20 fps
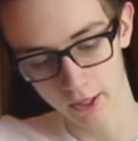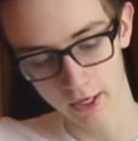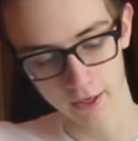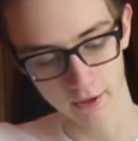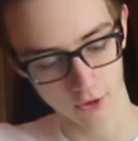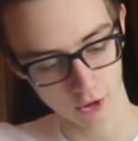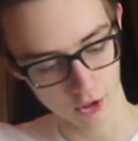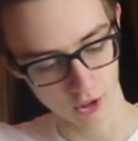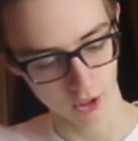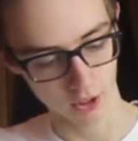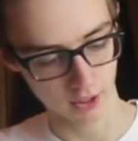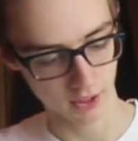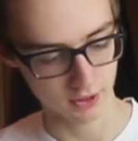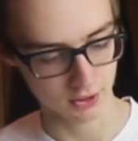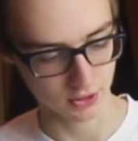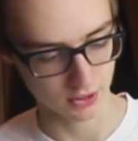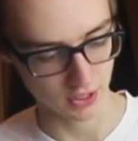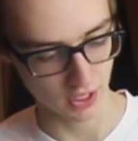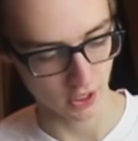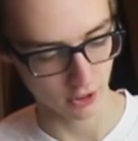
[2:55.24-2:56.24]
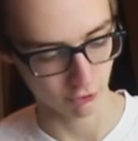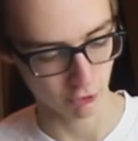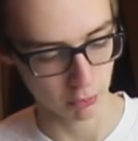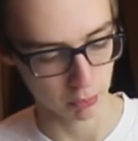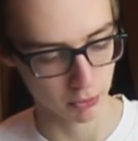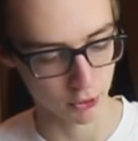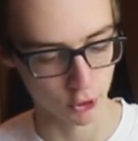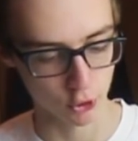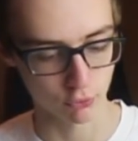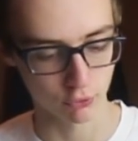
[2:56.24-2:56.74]
analog has kind of
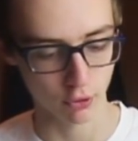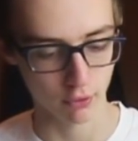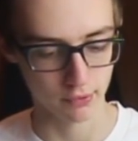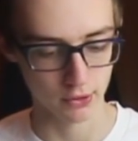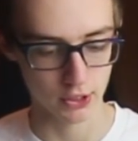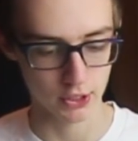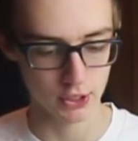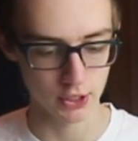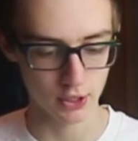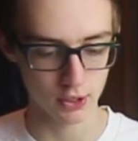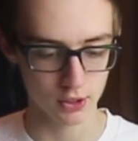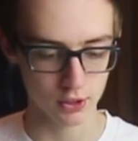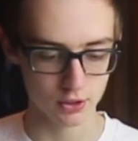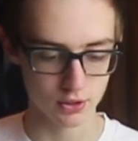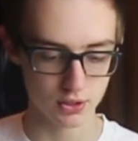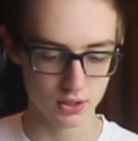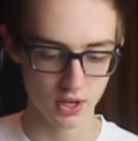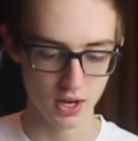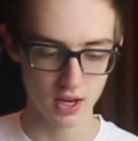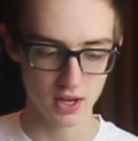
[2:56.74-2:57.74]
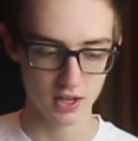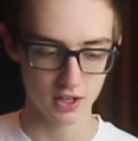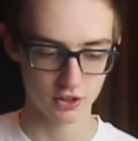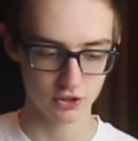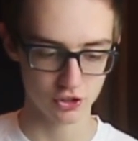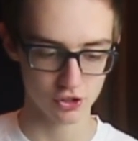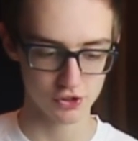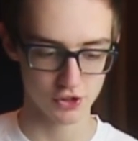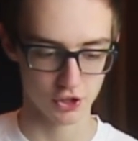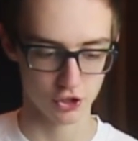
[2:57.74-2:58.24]
improved over the years is
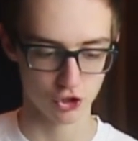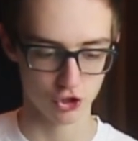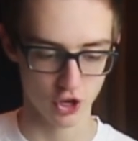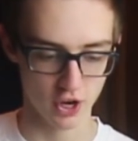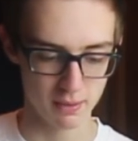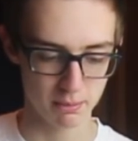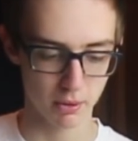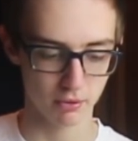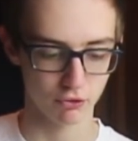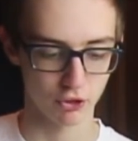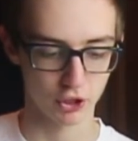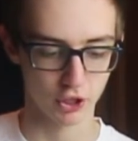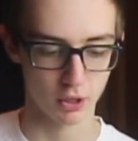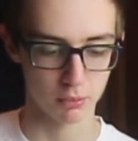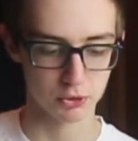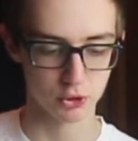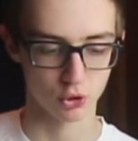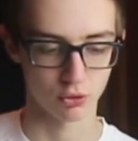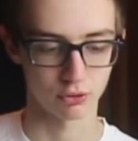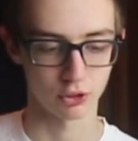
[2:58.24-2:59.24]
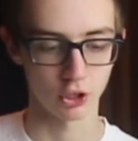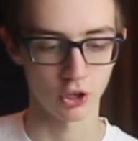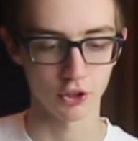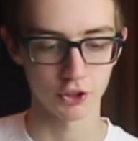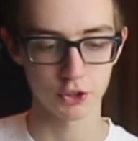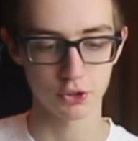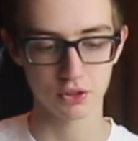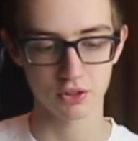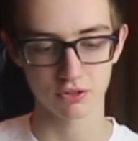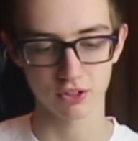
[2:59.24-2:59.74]
just the shape of the cups overall.
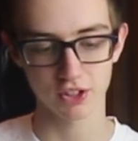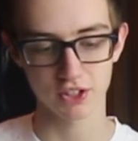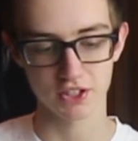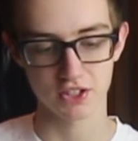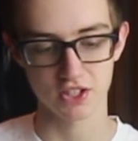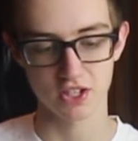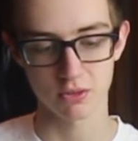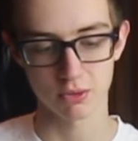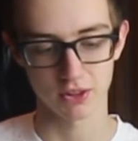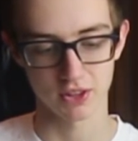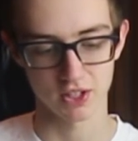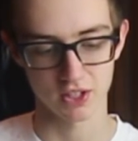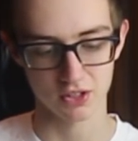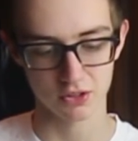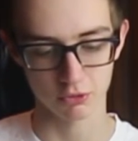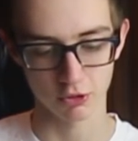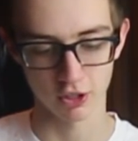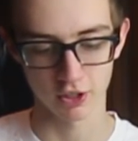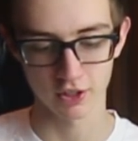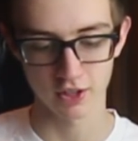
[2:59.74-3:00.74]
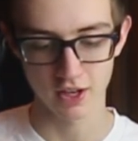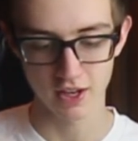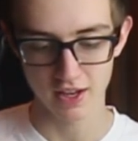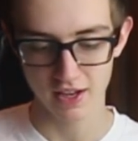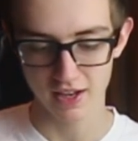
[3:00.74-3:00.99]
You can really see with this one,